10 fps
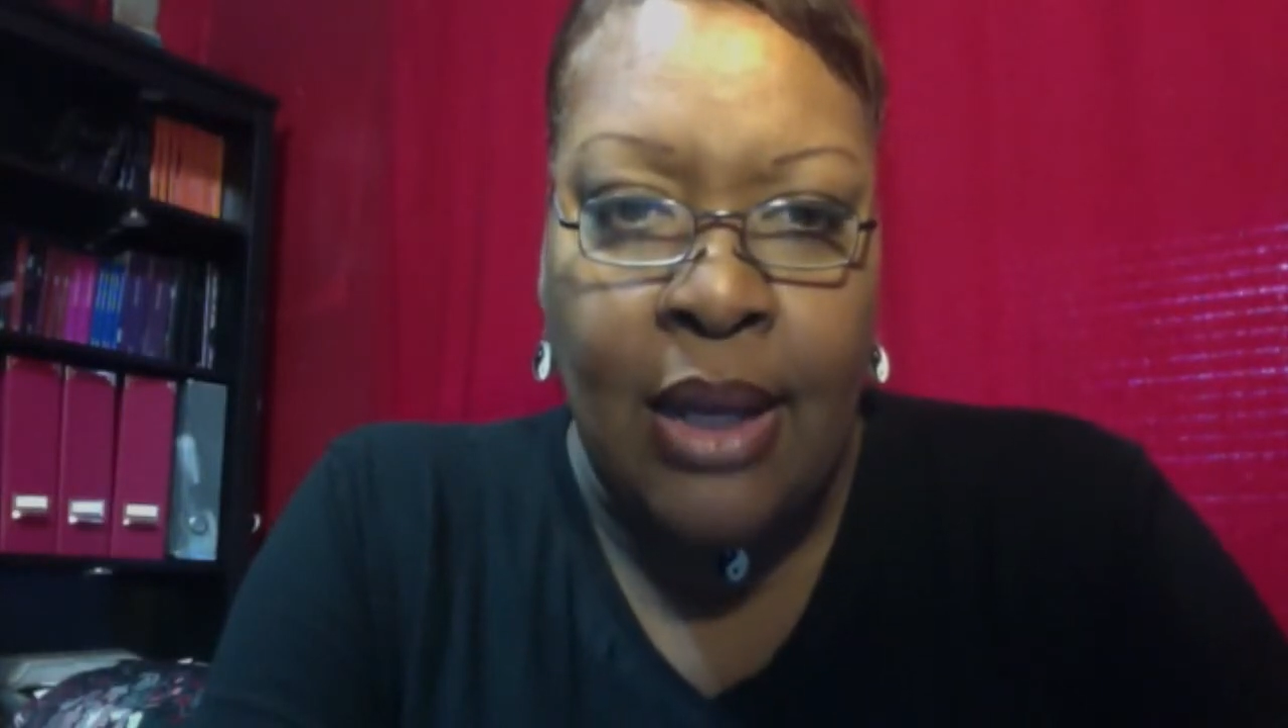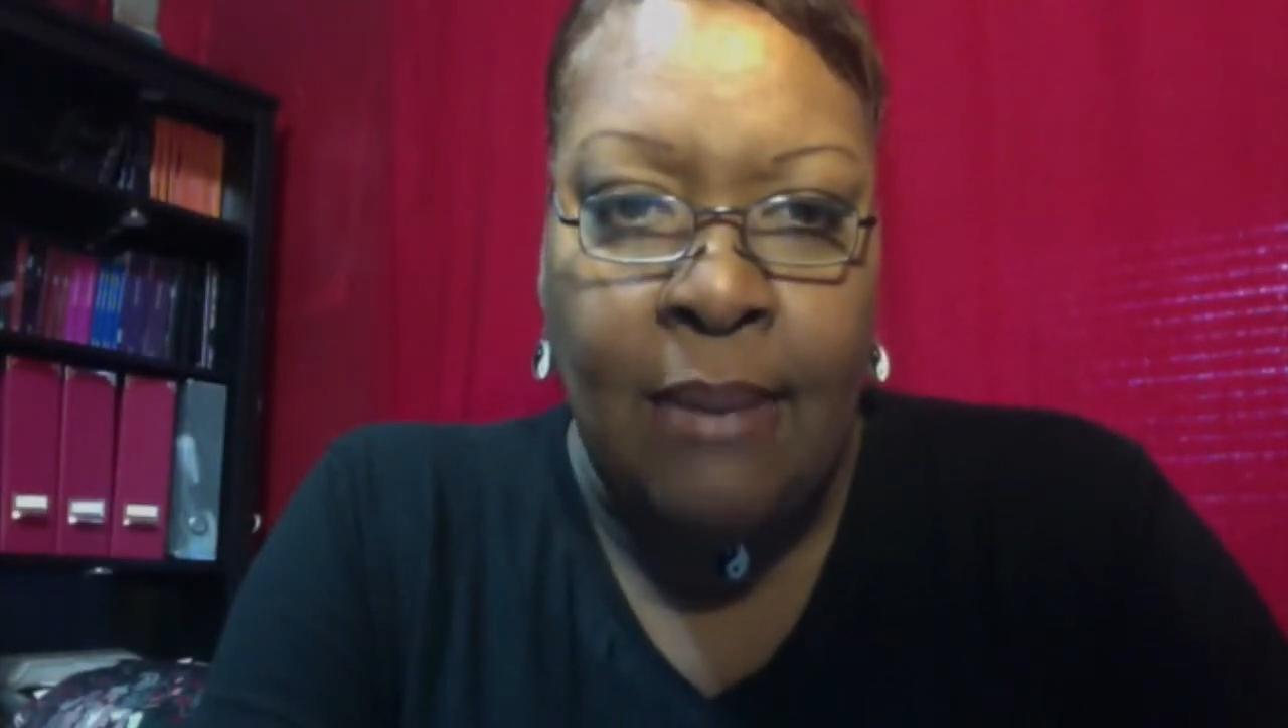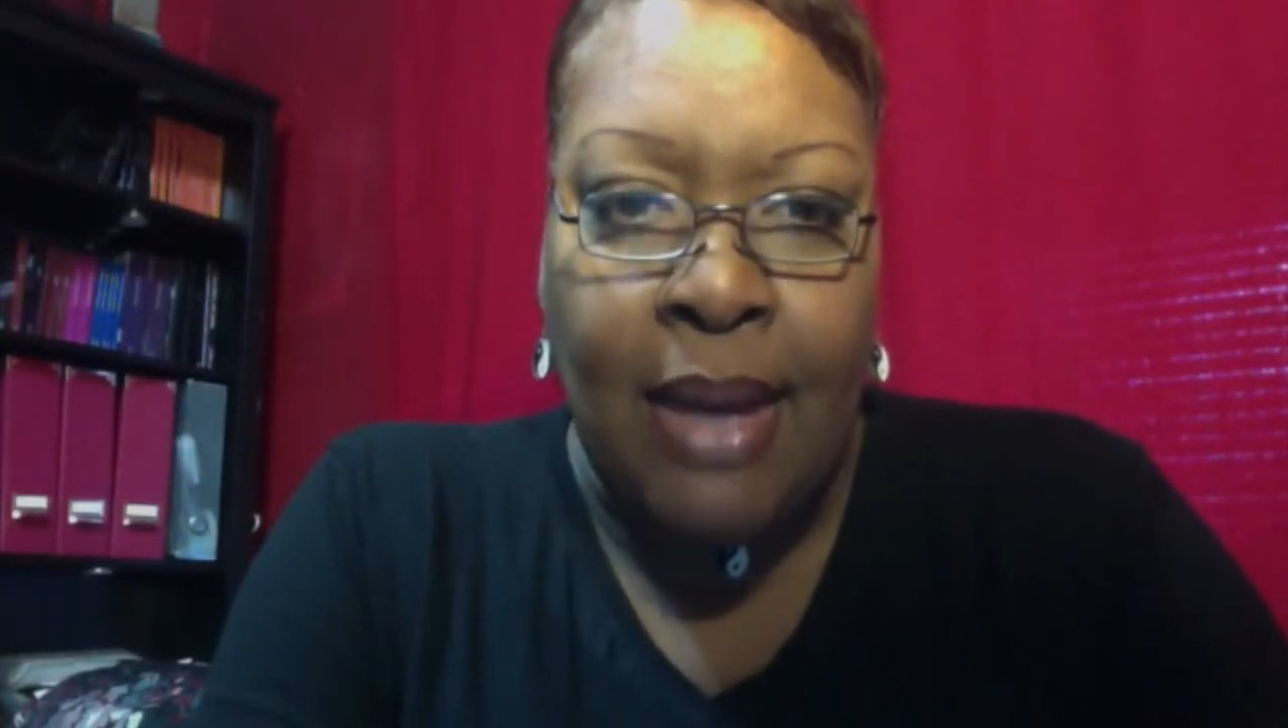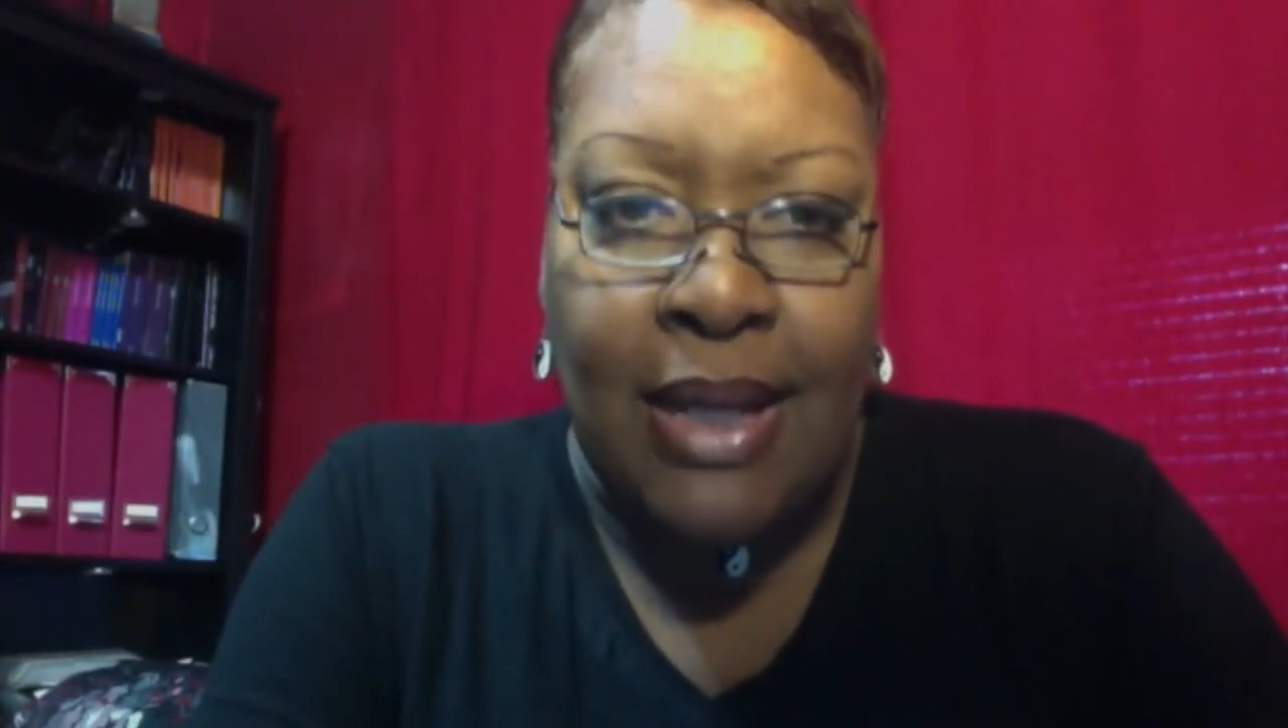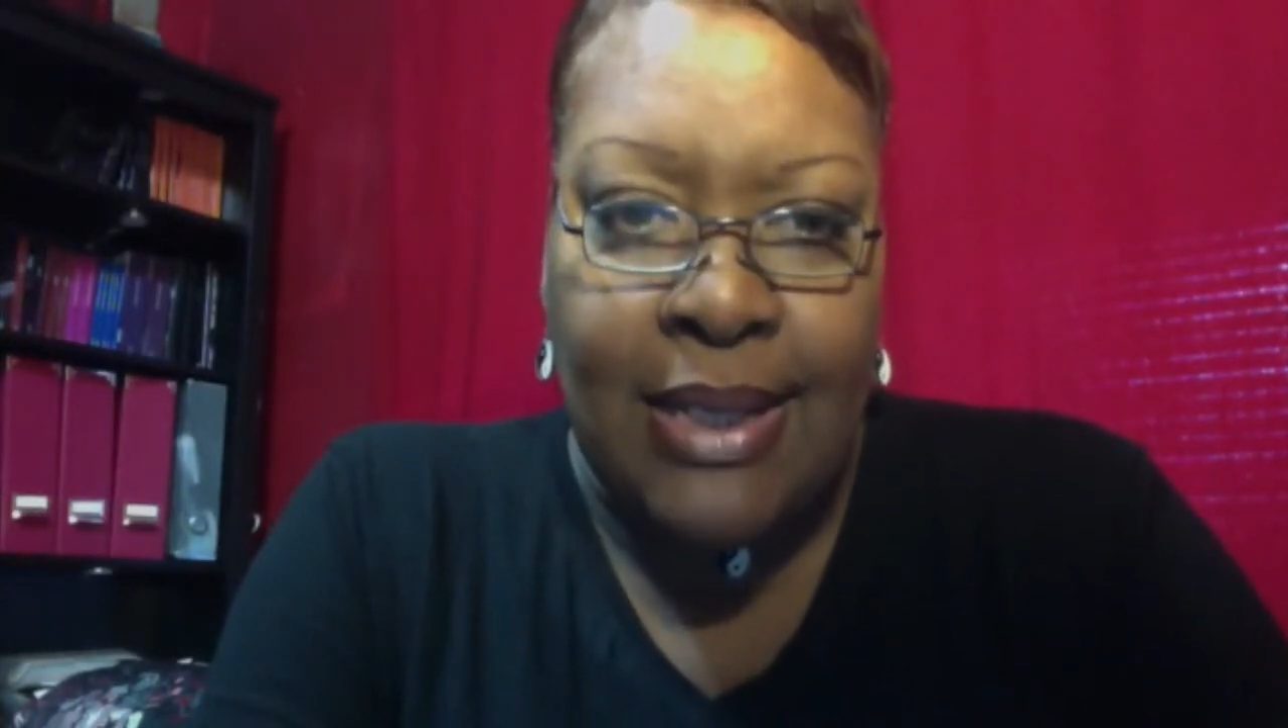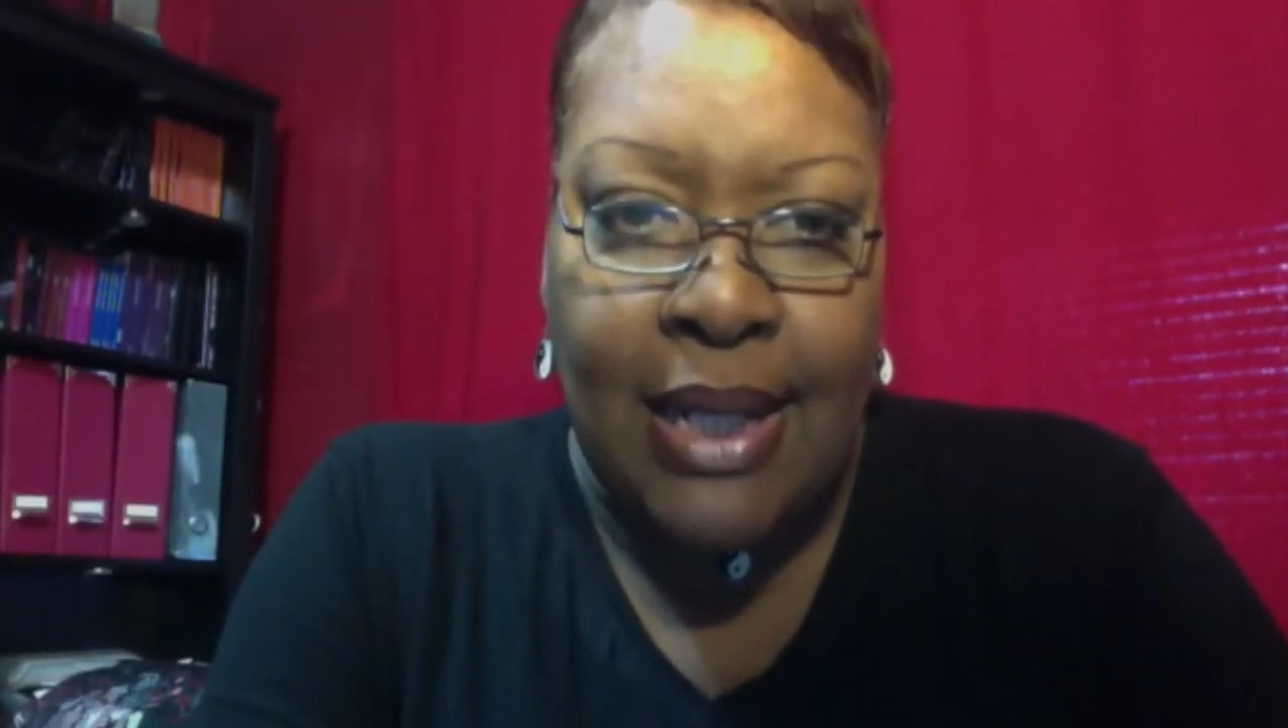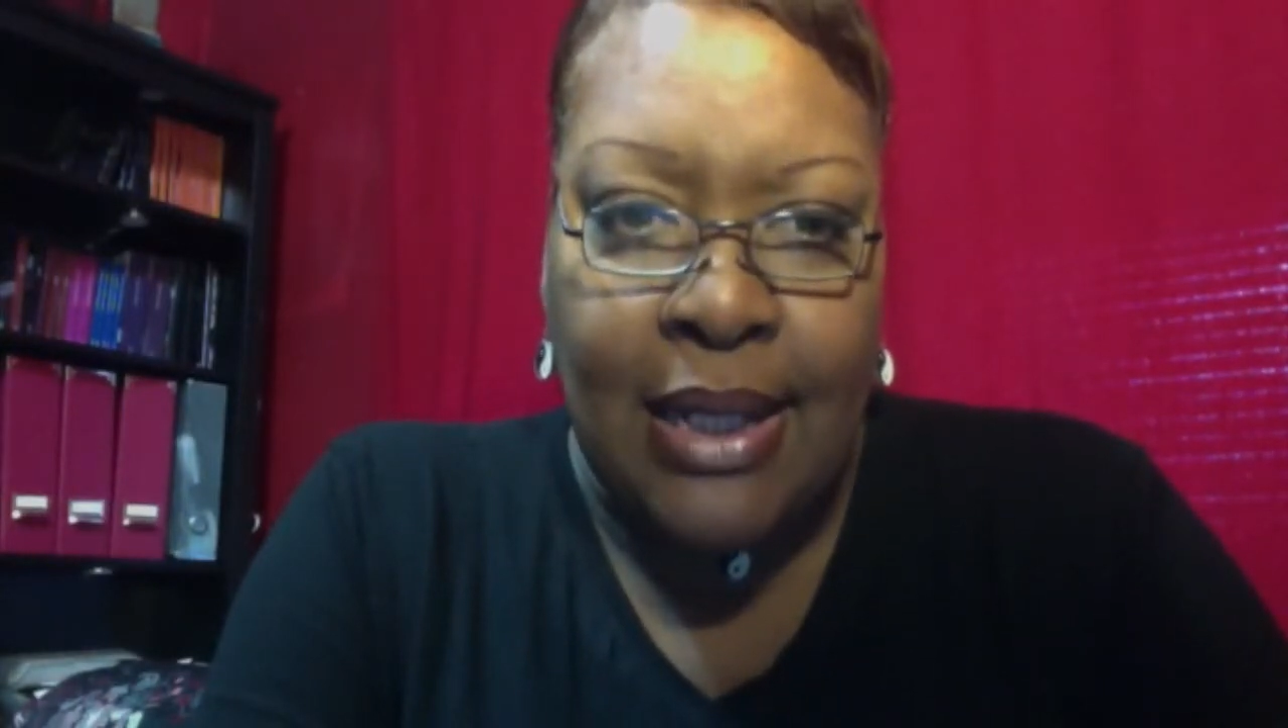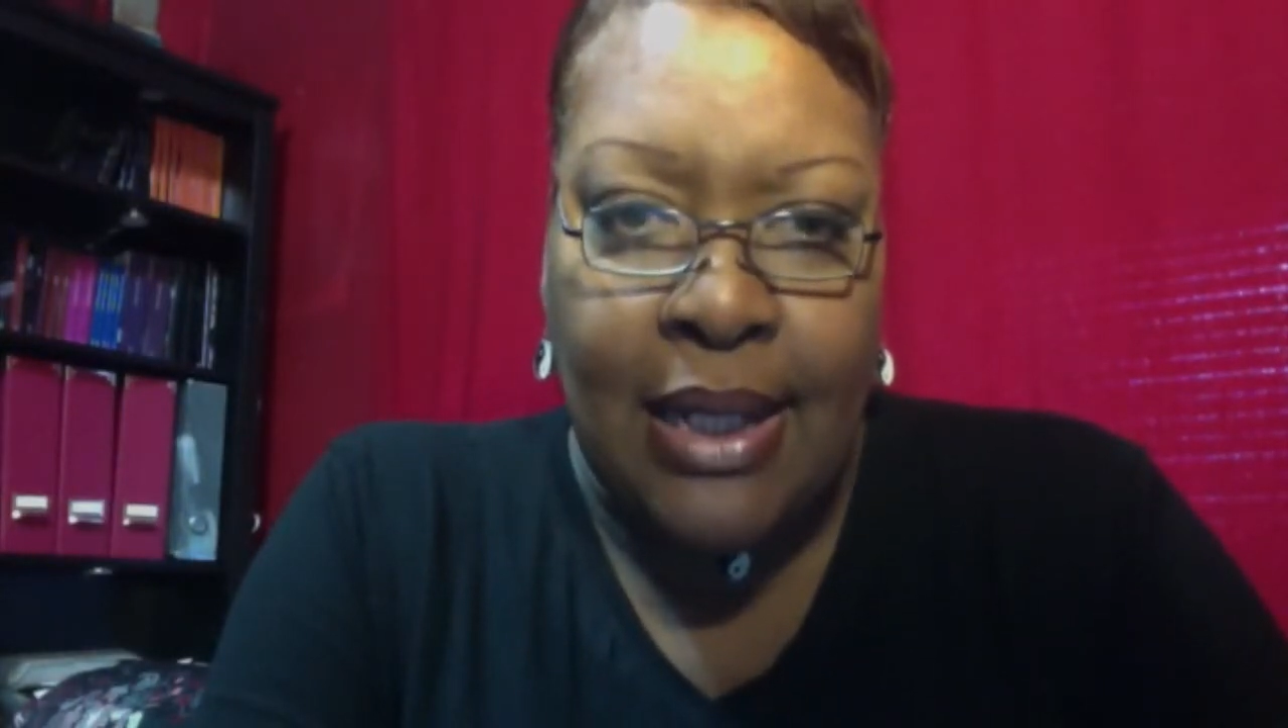Max had